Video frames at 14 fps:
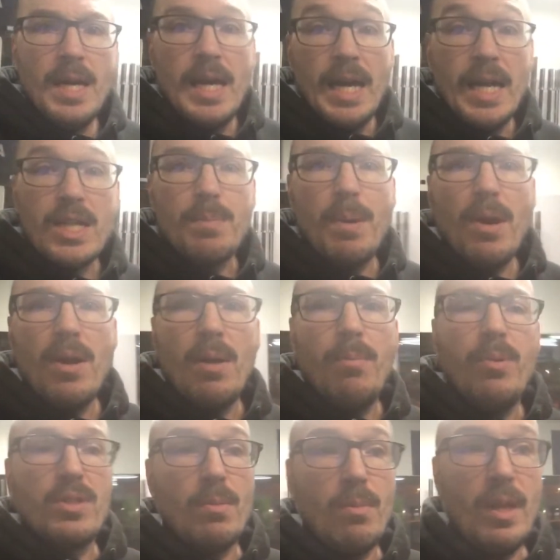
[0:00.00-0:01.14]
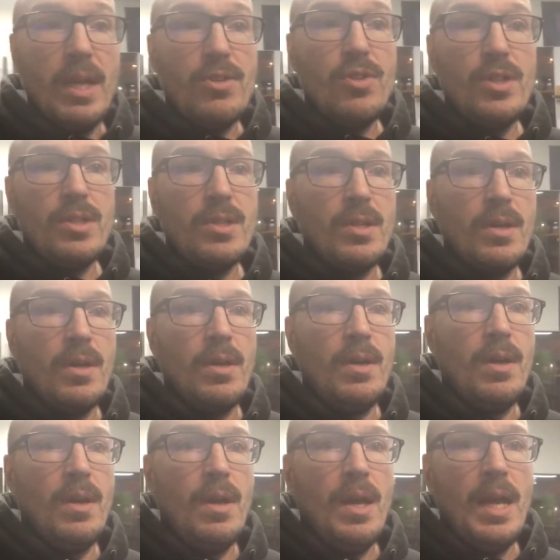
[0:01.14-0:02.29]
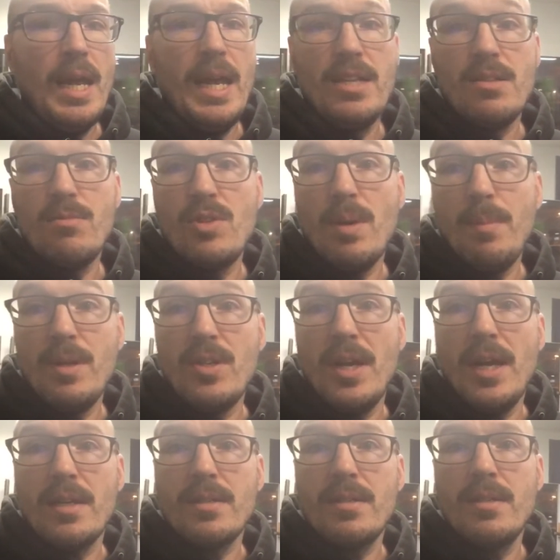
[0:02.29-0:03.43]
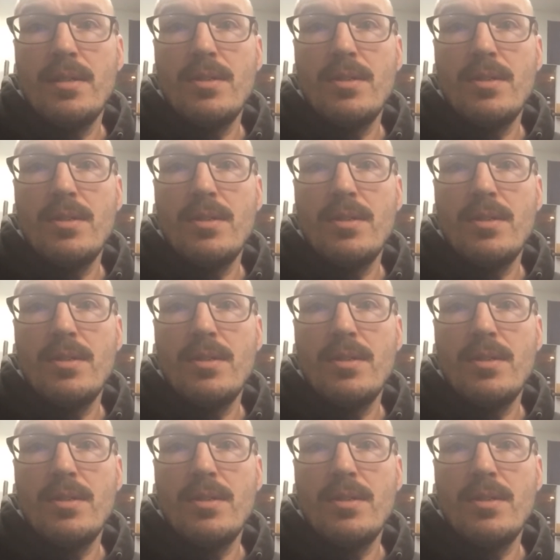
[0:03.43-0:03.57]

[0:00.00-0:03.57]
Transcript: it's paired up with some lunges and some jumping jacks.